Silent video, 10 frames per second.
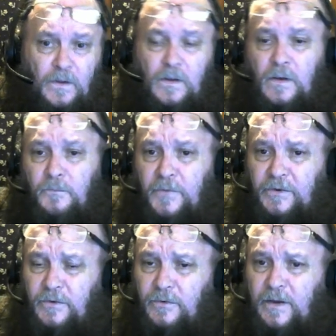but
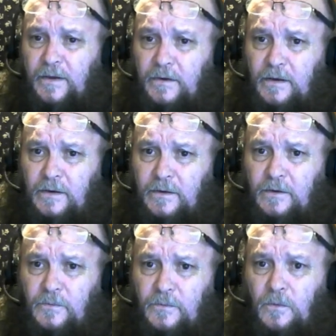you cannot
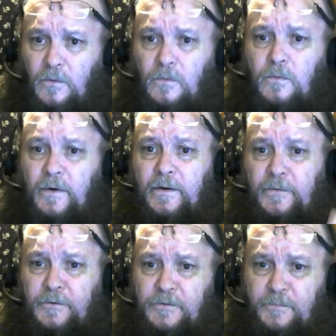control what
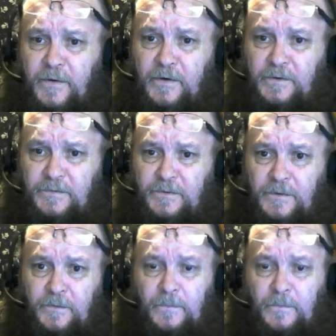other spirits do.